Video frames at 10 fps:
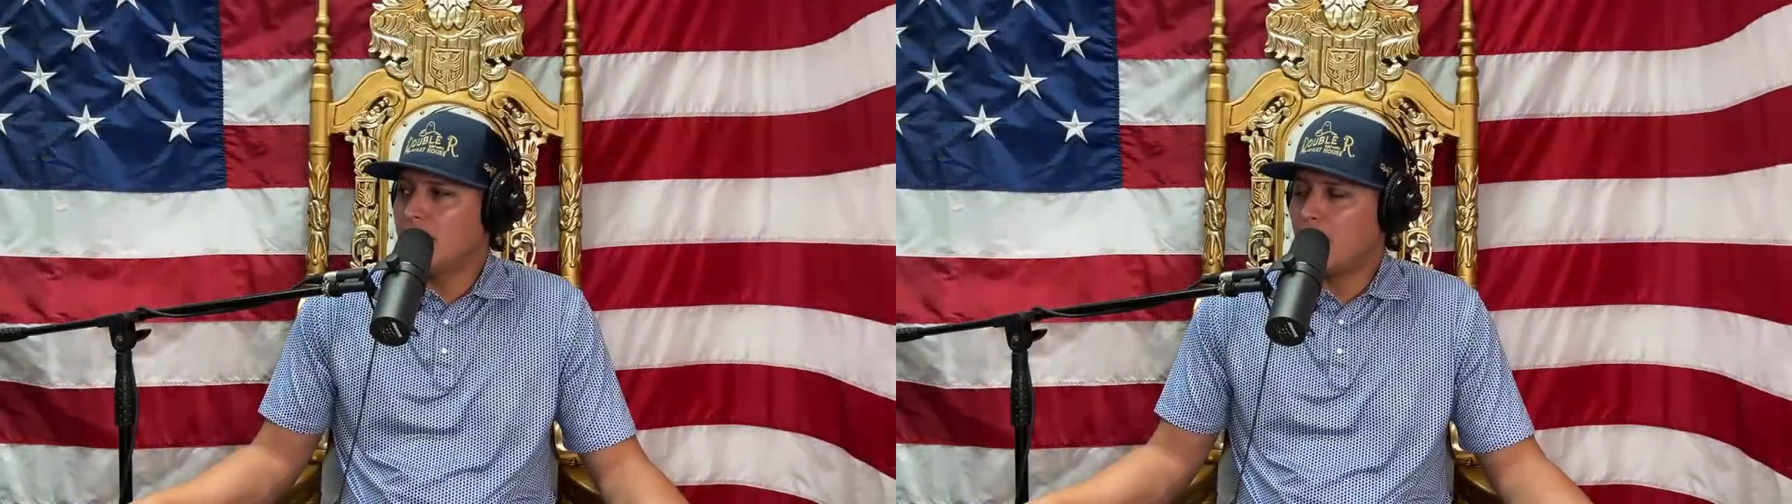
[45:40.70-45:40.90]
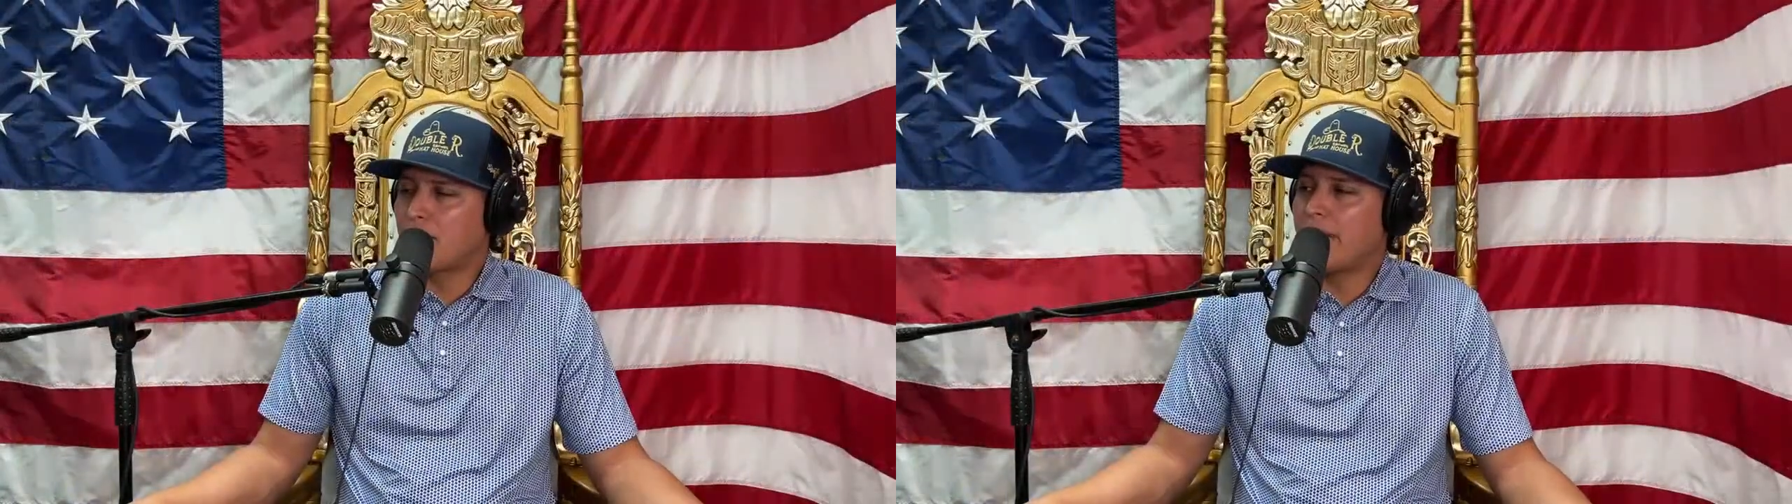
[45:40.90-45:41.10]

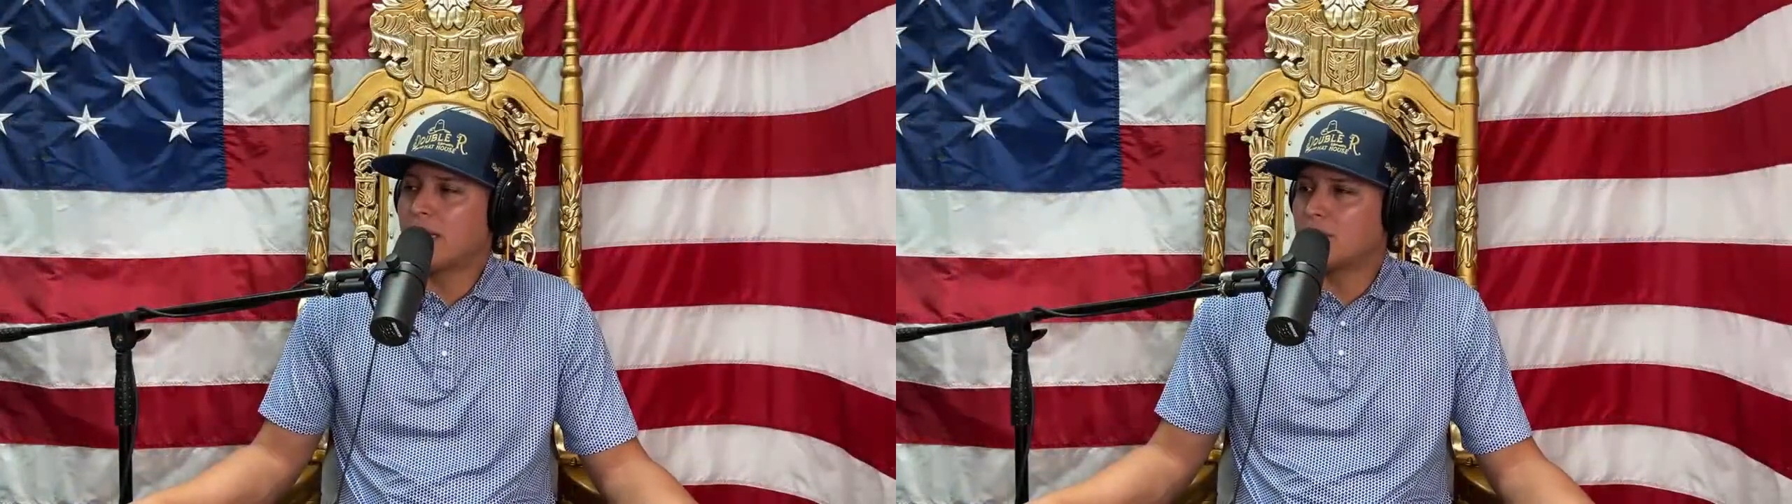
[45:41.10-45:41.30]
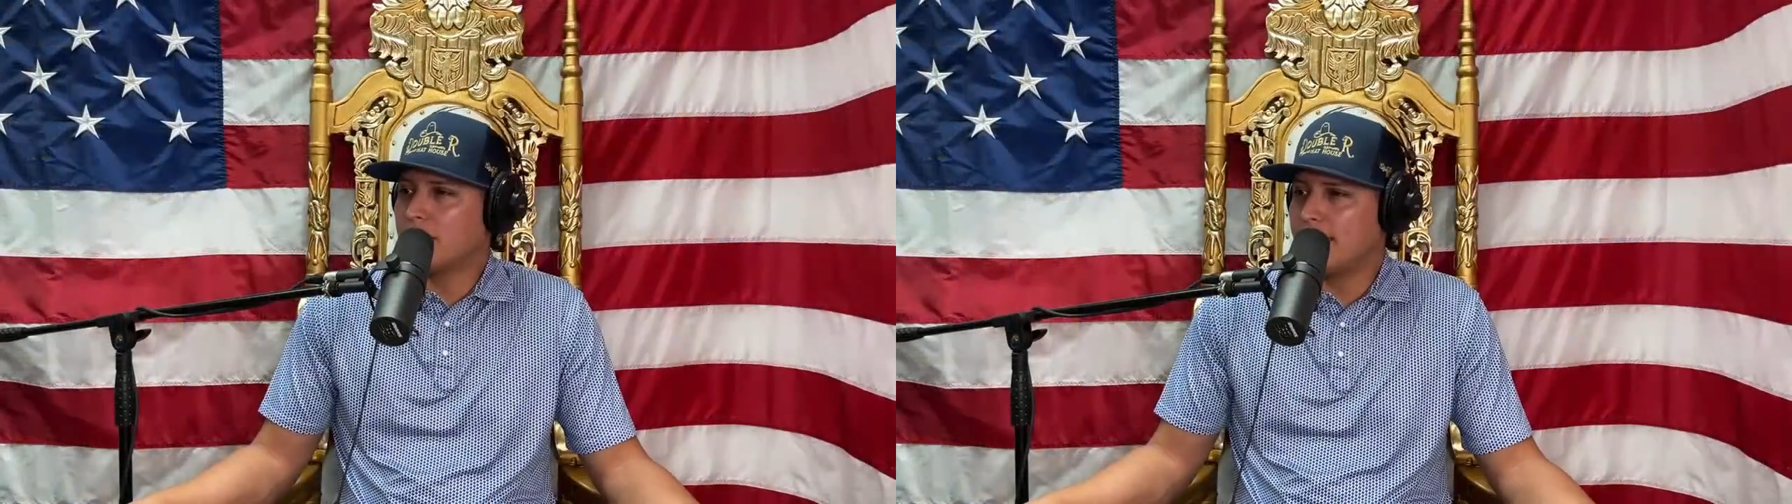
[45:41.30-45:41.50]
I'm
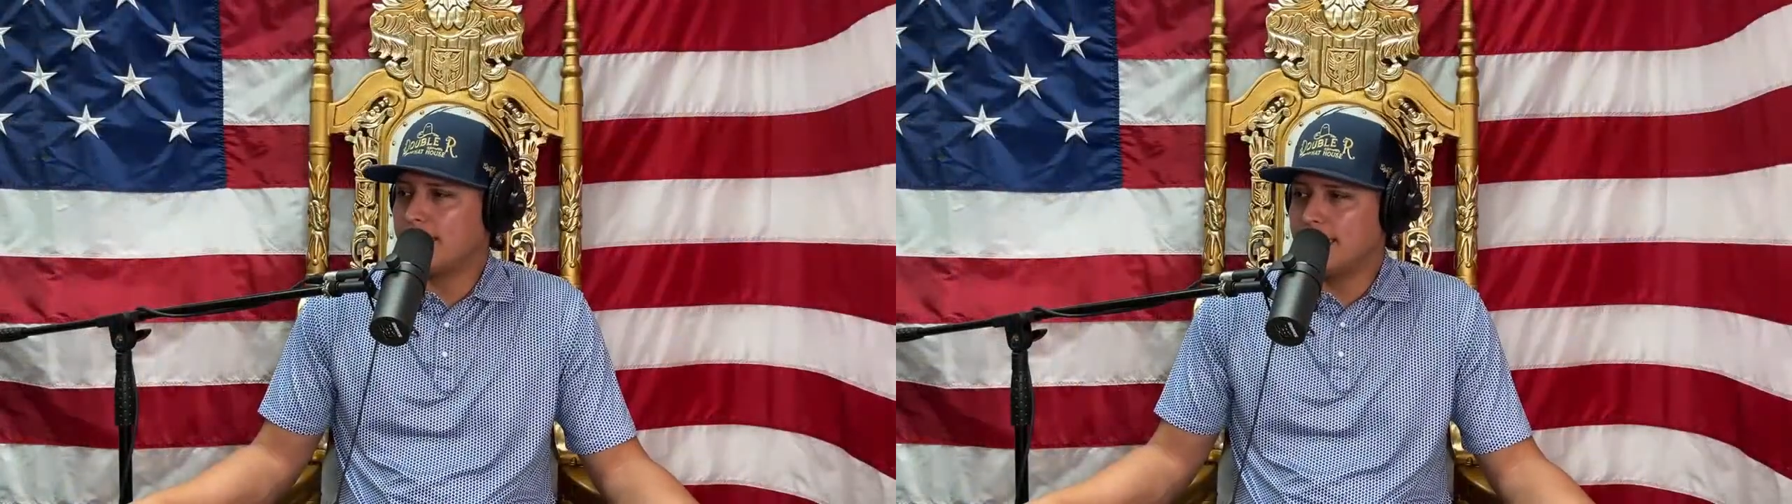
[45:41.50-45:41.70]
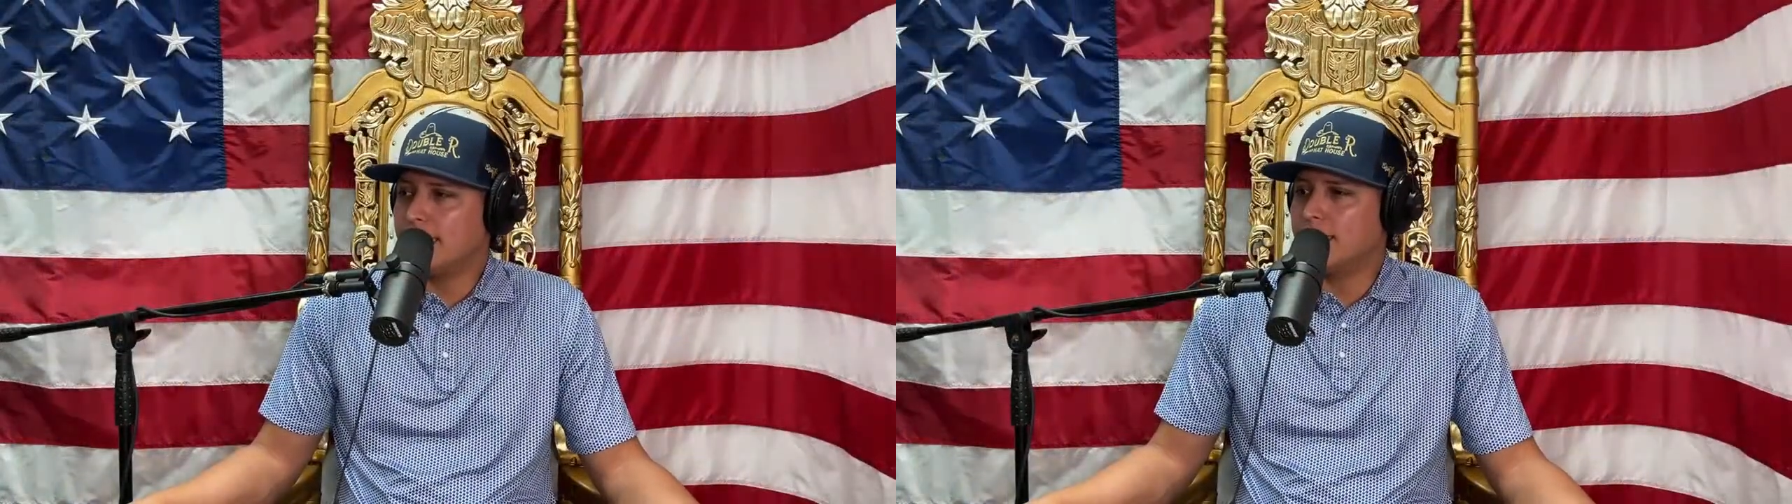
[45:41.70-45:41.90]
proud of what I
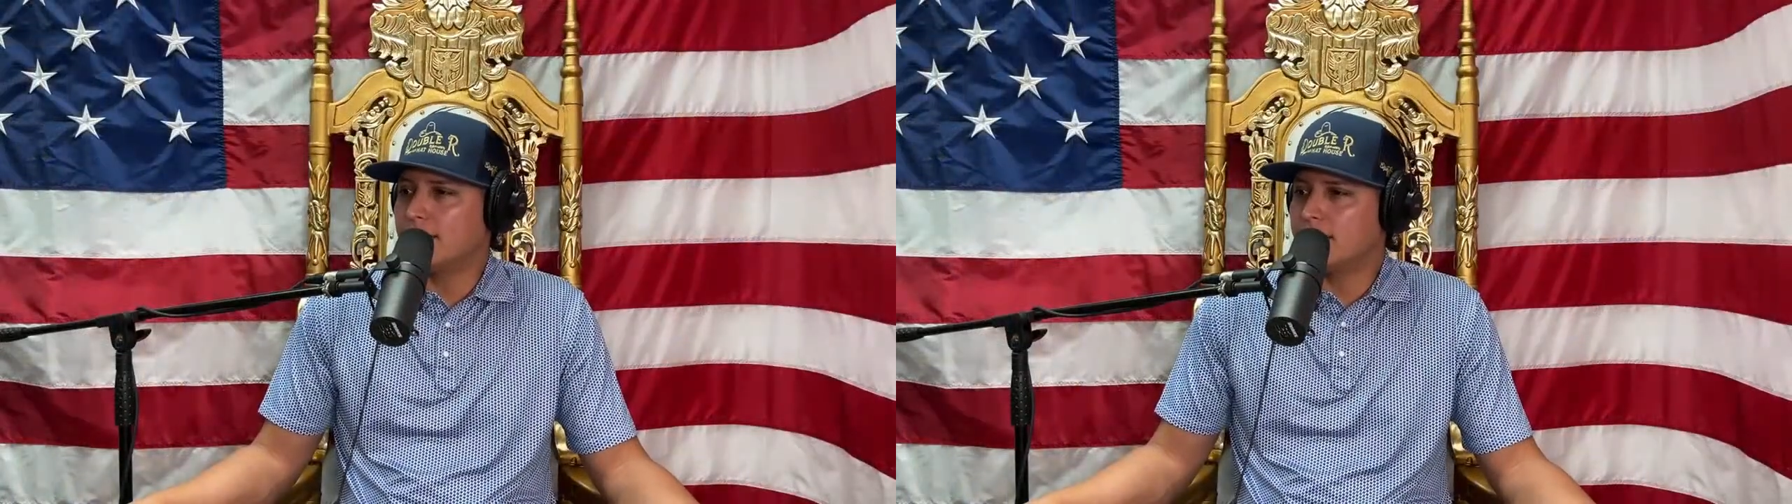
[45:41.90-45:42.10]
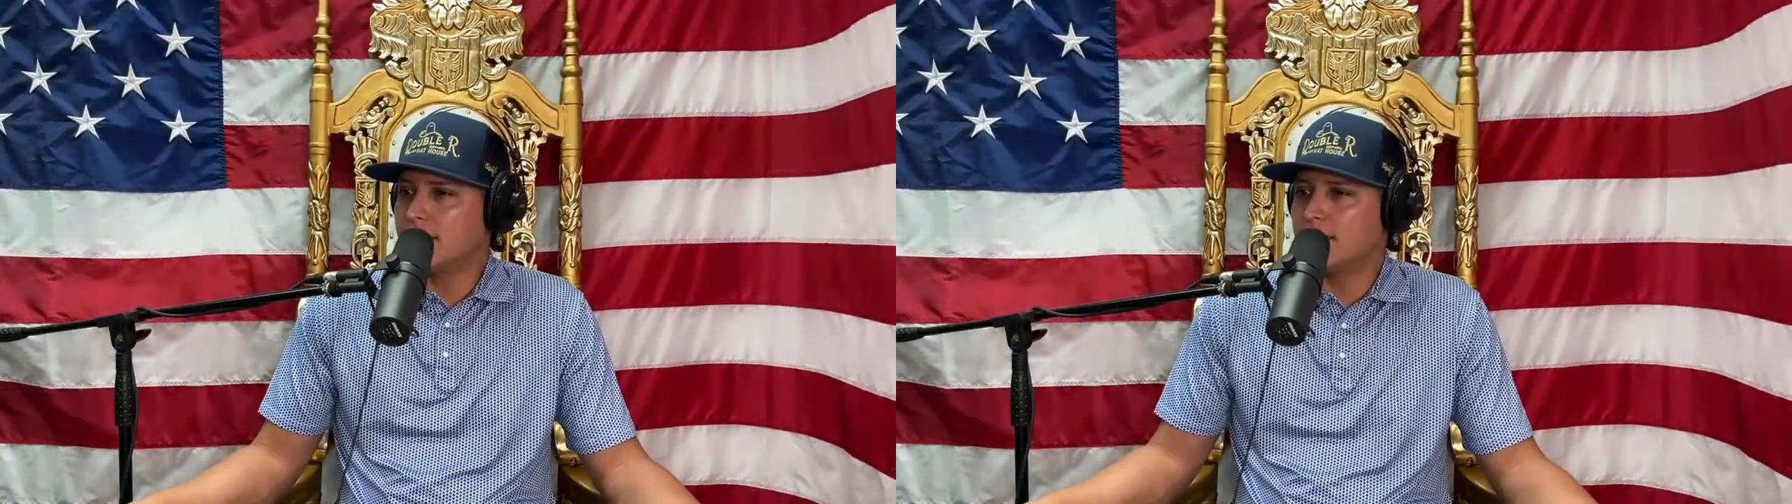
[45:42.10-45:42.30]

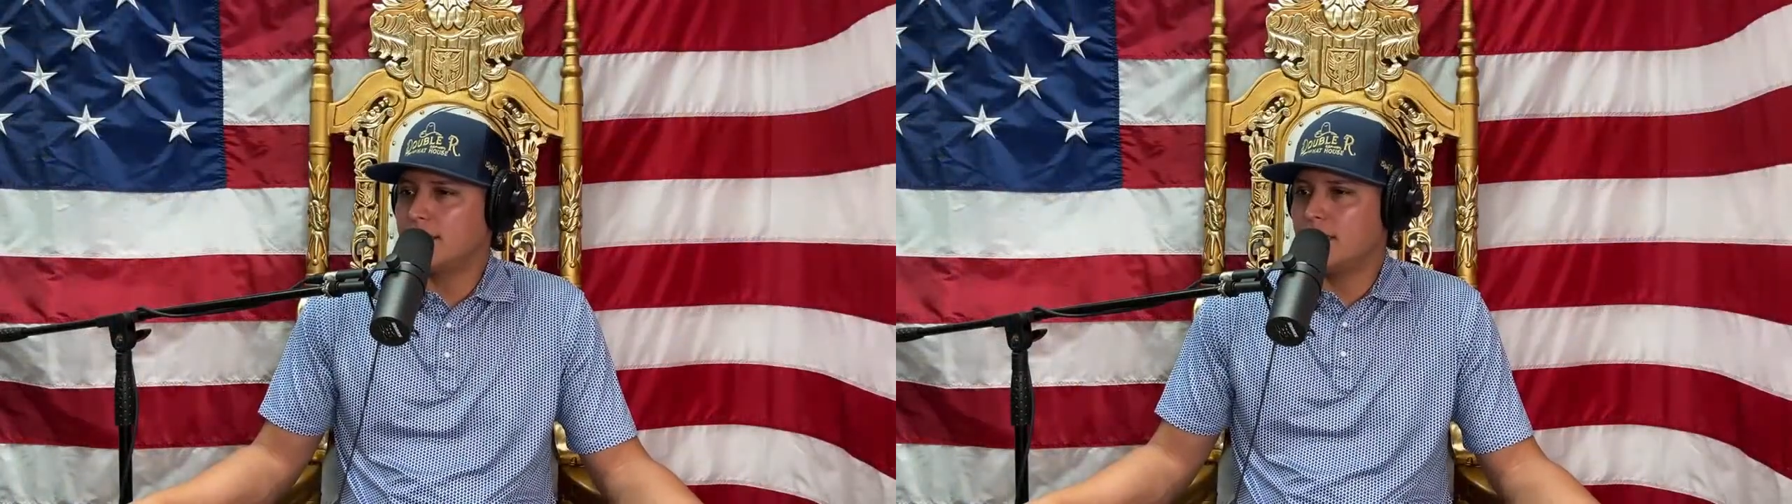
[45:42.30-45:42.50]
did,